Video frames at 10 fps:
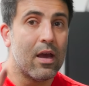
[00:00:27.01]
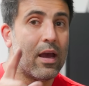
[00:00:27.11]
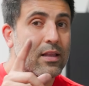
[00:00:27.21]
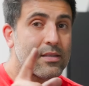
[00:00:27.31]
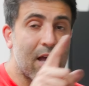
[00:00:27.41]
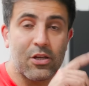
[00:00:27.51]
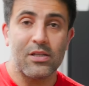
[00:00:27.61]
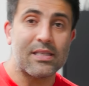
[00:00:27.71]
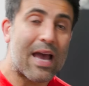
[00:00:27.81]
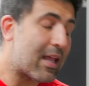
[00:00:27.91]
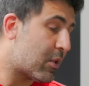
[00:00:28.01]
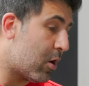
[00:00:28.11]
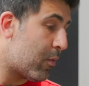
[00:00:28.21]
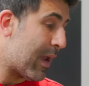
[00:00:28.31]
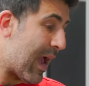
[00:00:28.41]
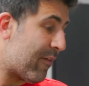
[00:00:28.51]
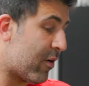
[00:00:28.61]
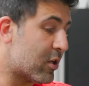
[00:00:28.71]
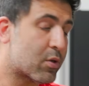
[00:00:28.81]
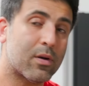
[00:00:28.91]
It's not just that though, we have
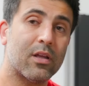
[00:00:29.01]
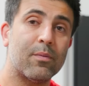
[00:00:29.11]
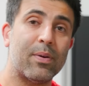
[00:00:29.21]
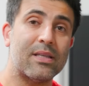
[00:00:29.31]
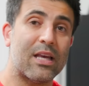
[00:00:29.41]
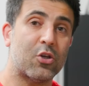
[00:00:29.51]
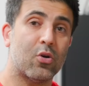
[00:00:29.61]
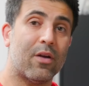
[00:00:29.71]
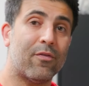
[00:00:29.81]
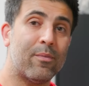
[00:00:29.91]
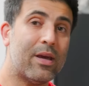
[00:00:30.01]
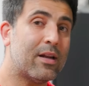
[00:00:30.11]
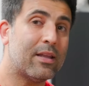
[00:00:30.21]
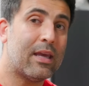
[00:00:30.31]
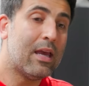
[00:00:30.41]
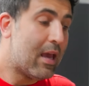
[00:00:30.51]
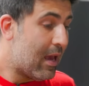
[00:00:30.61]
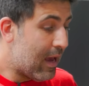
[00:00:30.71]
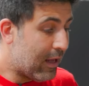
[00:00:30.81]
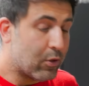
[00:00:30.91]
also another piece that showed up from Italy,
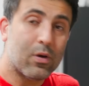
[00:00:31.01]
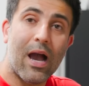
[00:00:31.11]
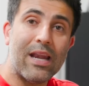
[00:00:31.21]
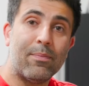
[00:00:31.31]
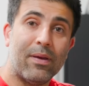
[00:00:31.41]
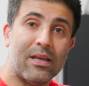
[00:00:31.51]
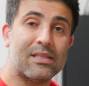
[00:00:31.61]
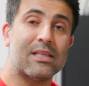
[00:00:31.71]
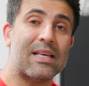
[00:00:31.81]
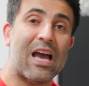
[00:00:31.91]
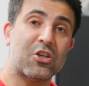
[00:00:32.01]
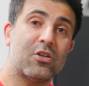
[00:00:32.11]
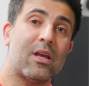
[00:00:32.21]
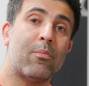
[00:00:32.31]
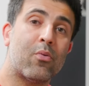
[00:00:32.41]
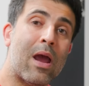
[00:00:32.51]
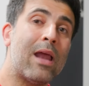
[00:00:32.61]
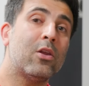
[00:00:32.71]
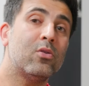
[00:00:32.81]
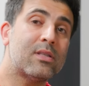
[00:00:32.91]
a Ducati piece. It's actually a
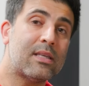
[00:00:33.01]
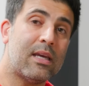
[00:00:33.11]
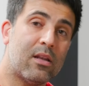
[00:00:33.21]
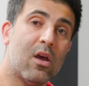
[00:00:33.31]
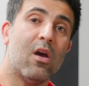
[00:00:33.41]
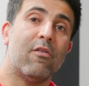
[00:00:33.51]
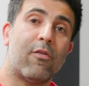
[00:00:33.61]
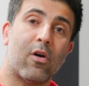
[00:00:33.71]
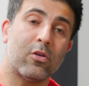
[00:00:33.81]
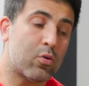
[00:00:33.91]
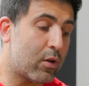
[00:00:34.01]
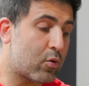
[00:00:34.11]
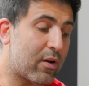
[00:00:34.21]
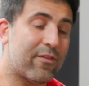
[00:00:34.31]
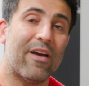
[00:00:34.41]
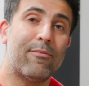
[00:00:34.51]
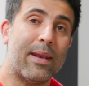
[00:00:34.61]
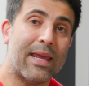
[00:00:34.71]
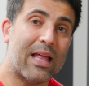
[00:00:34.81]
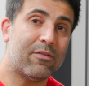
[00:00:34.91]
brand new seat for a 2025
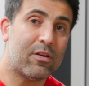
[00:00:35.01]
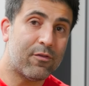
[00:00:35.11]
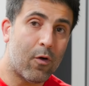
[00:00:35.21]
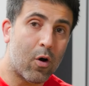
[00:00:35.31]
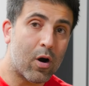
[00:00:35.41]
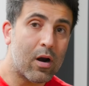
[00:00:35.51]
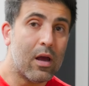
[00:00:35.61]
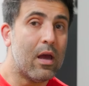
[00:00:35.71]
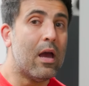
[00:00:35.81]
Panigale V4.